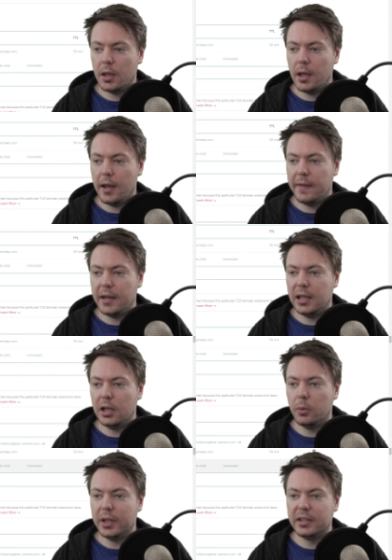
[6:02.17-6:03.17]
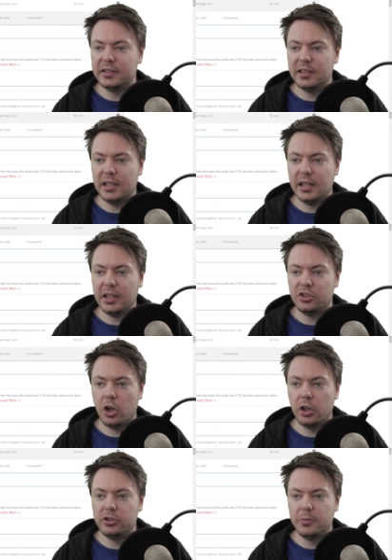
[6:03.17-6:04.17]
And then here we can see it's
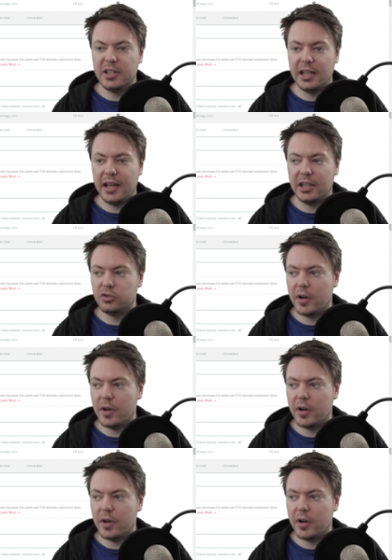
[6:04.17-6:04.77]
got some D N S